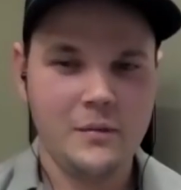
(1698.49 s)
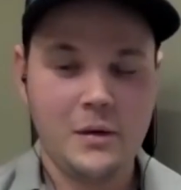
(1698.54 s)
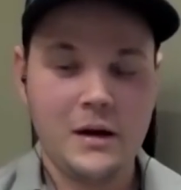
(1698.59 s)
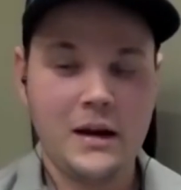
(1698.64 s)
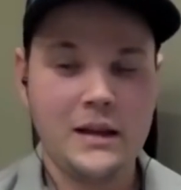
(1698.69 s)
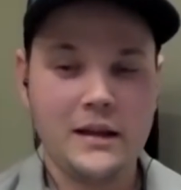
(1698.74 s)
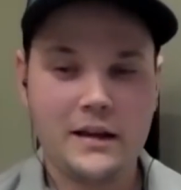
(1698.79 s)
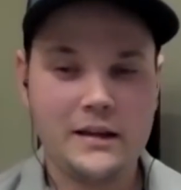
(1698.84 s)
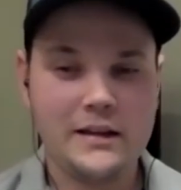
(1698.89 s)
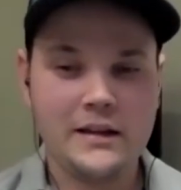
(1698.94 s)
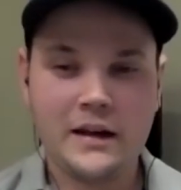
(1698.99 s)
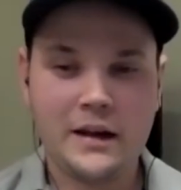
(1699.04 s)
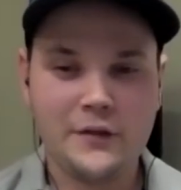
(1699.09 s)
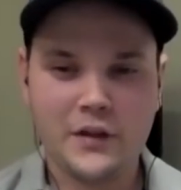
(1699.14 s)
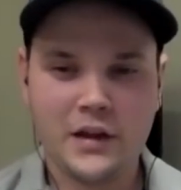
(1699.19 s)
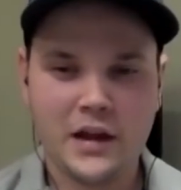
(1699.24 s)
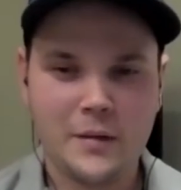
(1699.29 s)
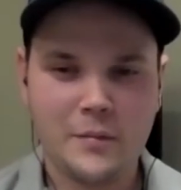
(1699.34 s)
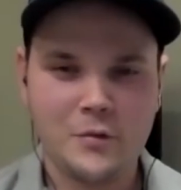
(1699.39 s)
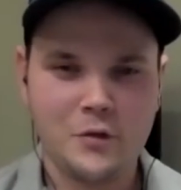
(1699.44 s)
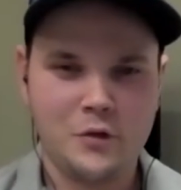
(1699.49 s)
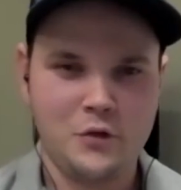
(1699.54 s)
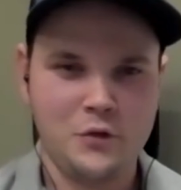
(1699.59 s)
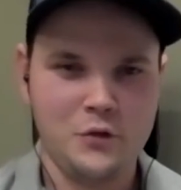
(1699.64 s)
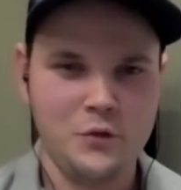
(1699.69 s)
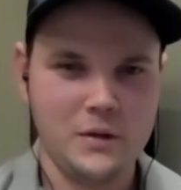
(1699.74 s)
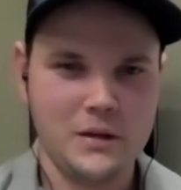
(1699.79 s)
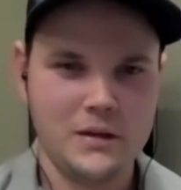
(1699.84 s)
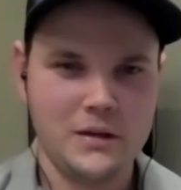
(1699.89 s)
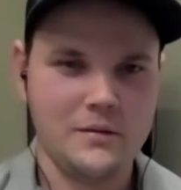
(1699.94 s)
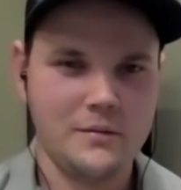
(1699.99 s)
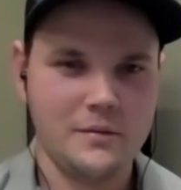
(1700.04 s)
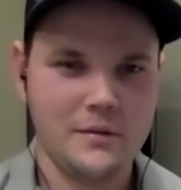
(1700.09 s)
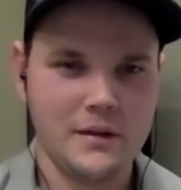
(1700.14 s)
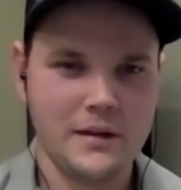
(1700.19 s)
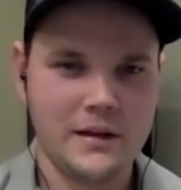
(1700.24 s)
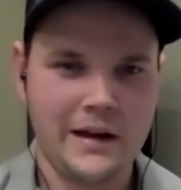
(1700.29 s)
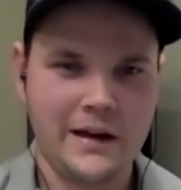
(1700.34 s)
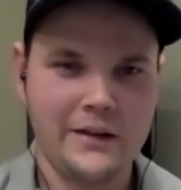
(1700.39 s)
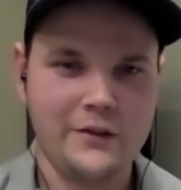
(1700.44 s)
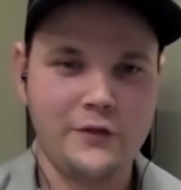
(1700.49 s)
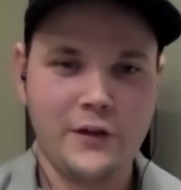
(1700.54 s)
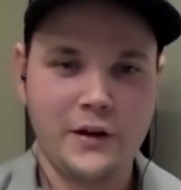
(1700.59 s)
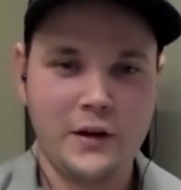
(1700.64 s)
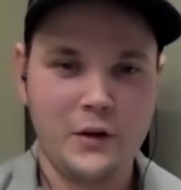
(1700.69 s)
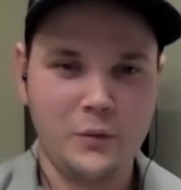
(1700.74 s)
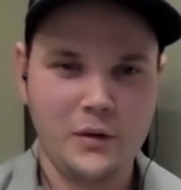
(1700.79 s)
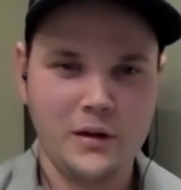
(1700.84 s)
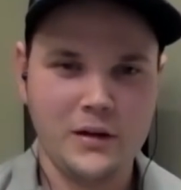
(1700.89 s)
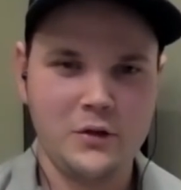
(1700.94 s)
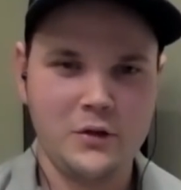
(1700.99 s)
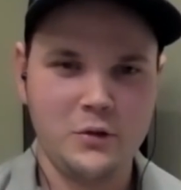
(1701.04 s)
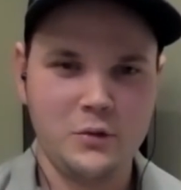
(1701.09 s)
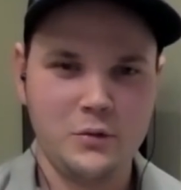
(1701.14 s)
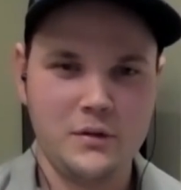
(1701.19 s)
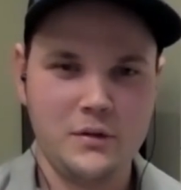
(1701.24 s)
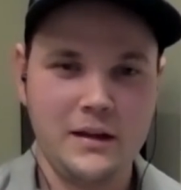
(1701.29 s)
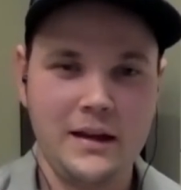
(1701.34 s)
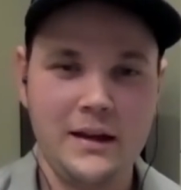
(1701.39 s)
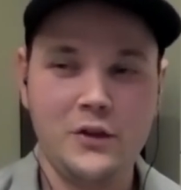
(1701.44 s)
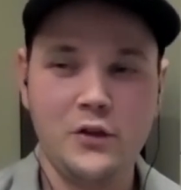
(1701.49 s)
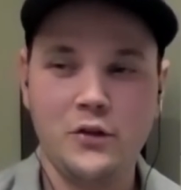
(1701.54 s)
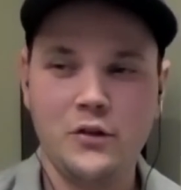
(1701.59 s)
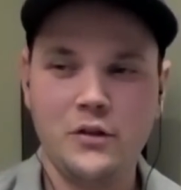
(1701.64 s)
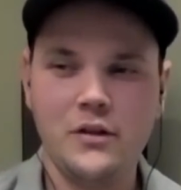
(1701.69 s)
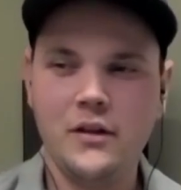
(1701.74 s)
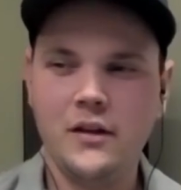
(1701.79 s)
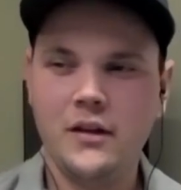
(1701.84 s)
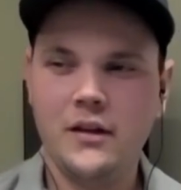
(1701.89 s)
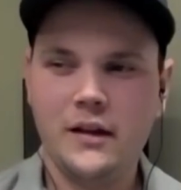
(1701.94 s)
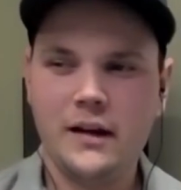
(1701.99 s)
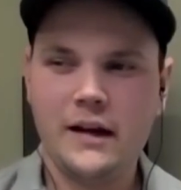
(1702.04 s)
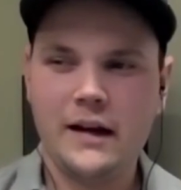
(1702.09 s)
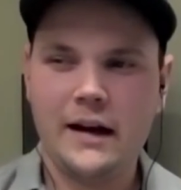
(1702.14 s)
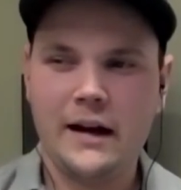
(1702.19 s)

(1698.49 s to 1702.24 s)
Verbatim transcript: but I, I didn't have the capital to do it, and I had to find a yeah. way to either.